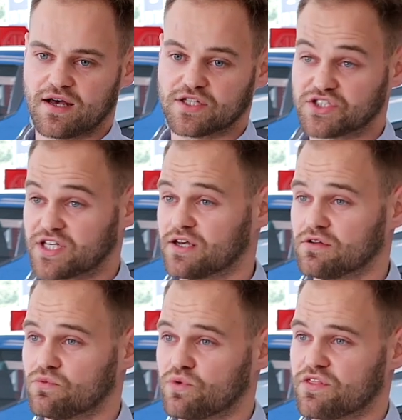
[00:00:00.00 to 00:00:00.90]

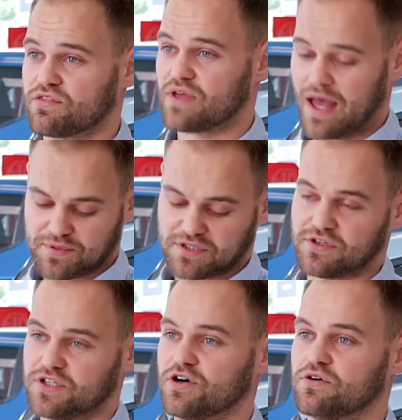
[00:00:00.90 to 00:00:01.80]
sale with
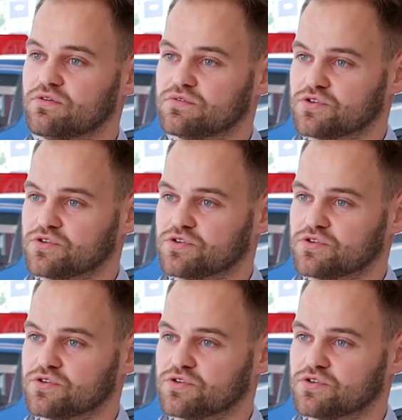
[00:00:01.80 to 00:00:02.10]
absolutely no